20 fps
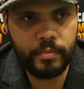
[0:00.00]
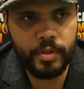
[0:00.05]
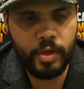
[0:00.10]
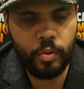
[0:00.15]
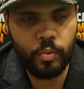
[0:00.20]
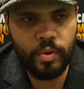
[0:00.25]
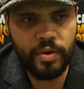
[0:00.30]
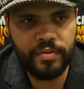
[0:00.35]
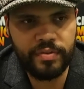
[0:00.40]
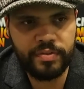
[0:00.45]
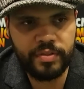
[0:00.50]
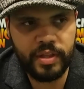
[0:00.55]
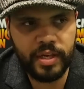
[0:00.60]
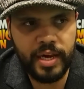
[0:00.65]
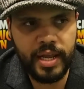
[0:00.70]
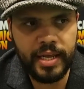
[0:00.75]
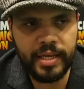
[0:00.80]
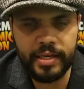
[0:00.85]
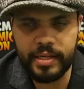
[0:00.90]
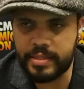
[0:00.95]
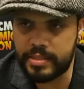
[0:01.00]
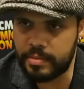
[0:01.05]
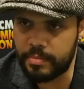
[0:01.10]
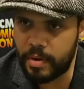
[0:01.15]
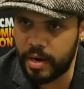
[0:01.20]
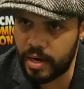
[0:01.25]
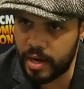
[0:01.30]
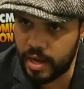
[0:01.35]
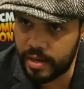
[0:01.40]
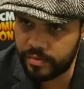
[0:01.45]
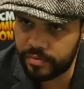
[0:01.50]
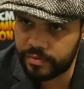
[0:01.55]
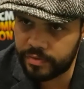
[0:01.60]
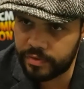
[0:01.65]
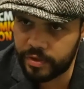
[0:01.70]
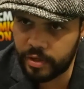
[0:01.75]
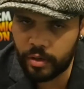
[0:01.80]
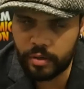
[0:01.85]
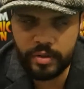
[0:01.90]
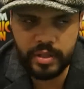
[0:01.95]
with the ladies in my life,
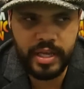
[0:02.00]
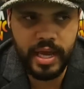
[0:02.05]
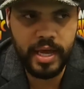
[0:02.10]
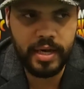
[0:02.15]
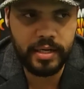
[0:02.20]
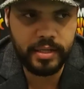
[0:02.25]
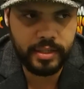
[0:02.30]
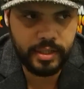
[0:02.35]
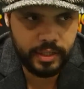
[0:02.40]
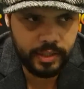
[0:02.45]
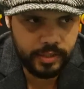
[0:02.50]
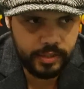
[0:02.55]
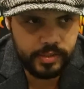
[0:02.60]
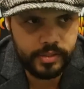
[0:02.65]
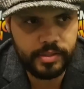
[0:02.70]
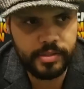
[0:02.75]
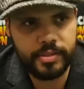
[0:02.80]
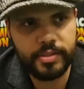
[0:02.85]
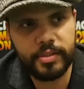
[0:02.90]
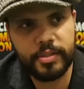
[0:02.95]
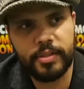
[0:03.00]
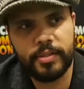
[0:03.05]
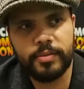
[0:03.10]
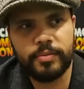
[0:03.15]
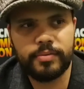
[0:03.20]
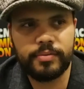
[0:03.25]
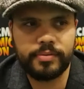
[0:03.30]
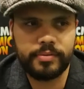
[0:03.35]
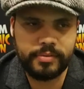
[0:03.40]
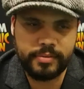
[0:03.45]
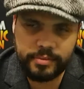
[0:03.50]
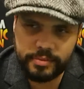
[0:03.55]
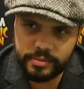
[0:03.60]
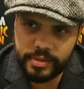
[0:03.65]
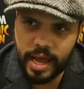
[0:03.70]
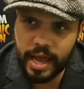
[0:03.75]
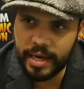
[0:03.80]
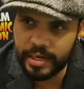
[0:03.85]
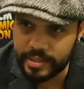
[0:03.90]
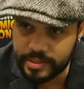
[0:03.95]
the Elodies,
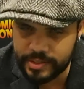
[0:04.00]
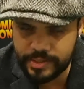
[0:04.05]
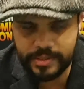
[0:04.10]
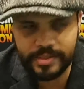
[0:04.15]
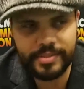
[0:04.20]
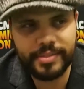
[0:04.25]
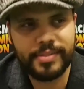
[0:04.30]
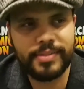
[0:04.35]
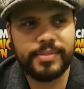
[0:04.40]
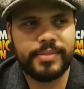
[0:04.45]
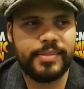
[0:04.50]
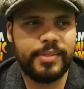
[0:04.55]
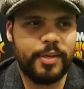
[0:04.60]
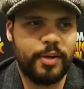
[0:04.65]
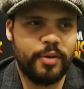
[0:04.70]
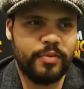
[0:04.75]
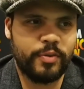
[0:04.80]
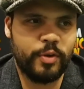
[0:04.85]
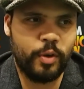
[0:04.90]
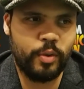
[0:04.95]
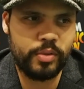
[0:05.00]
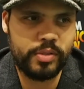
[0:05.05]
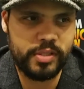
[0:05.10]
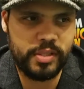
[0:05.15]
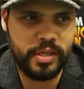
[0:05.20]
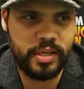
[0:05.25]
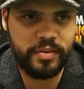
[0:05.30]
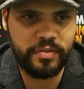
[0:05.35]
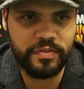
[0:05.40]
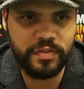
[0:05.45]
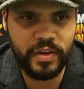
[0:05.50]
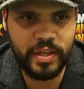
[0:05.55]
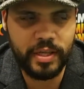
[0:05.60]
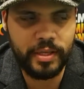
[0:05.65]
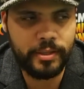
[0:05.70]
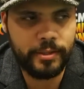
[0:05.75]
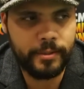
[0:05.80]
Alice, of course, and then Flea.